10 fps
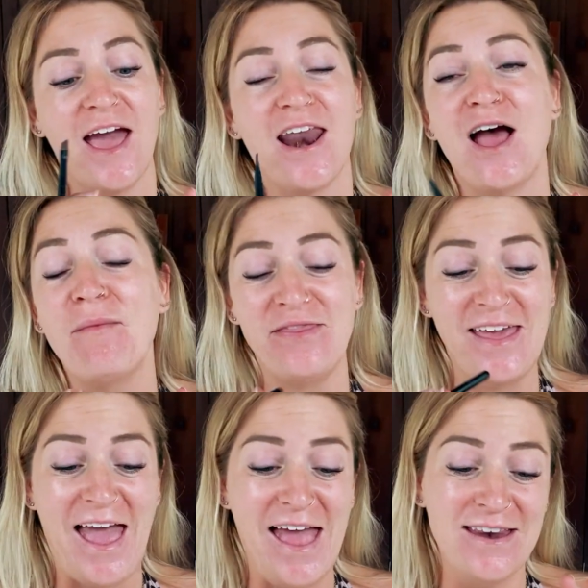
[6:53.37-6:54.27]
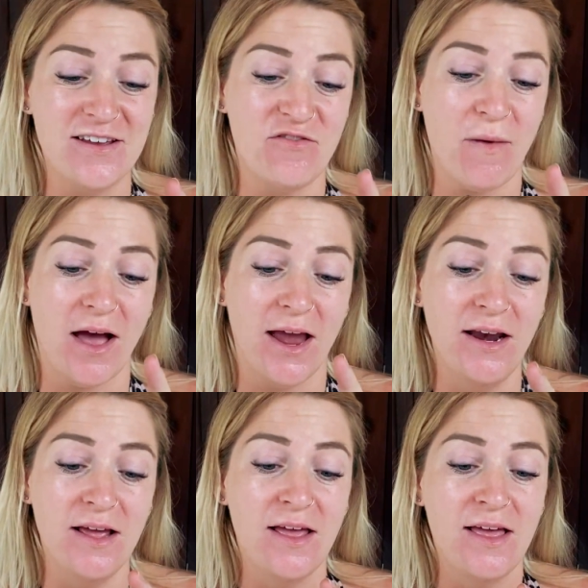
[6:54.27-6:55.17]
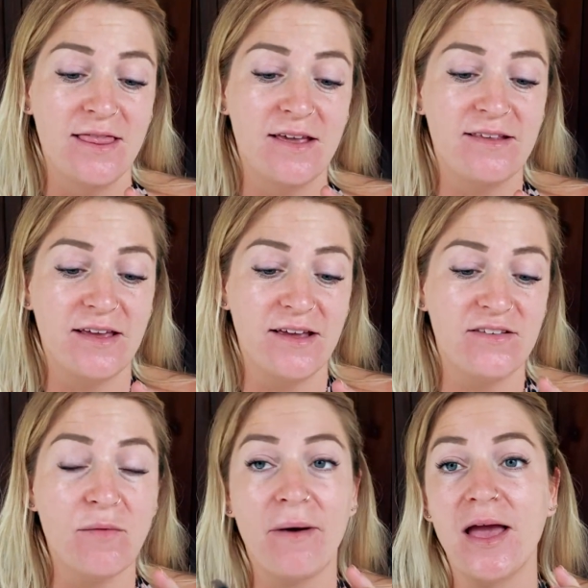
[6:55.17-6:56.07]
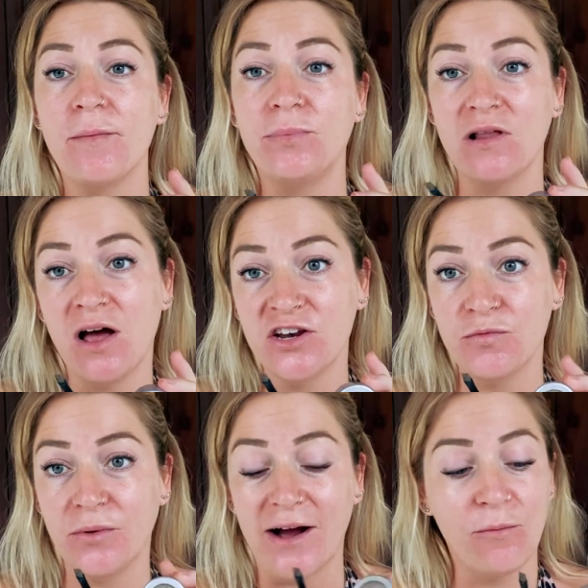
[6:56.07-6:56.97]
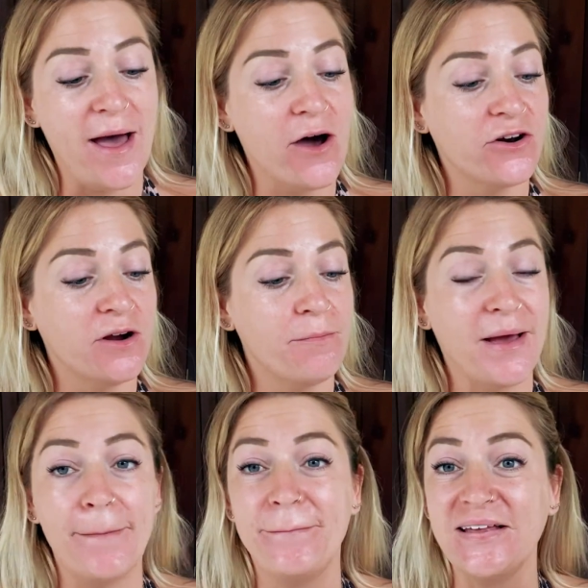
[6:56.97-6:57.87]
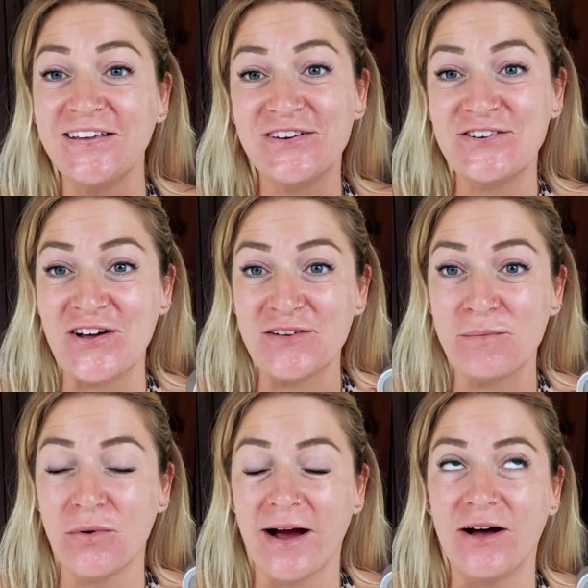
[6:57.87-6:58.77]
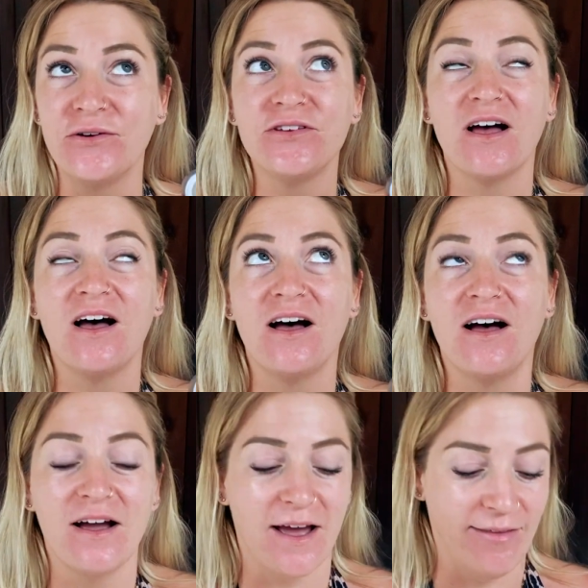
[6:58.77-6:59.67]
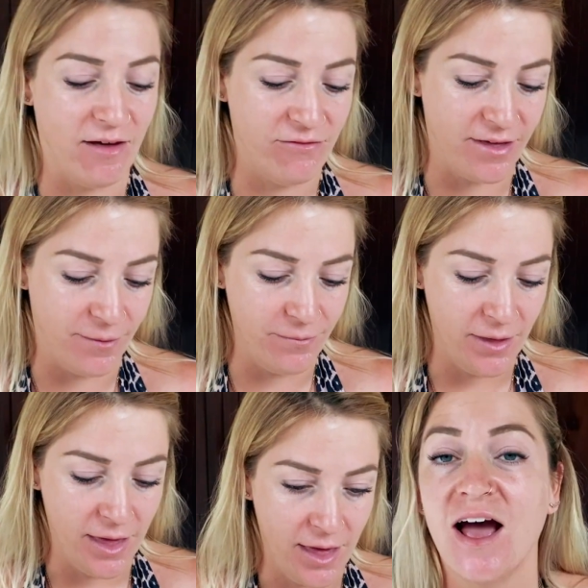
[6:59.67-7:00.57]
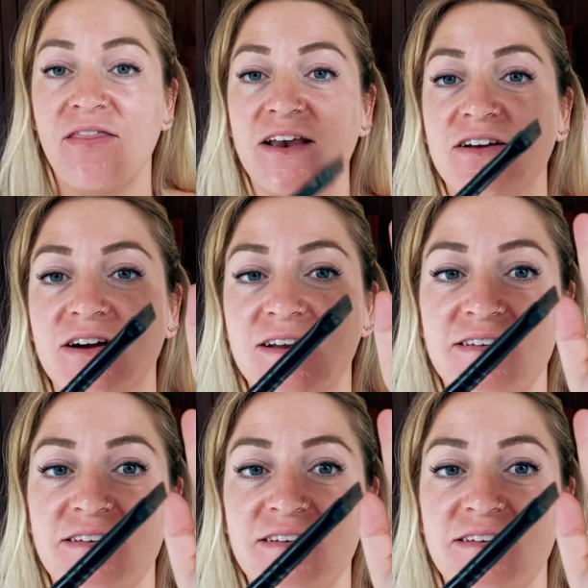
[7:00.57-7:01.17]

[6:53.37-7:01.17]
and I'm at the end of mine. This is my Blonde Brow Powder by Billion Dollar Brows. I love them. And then you're gonna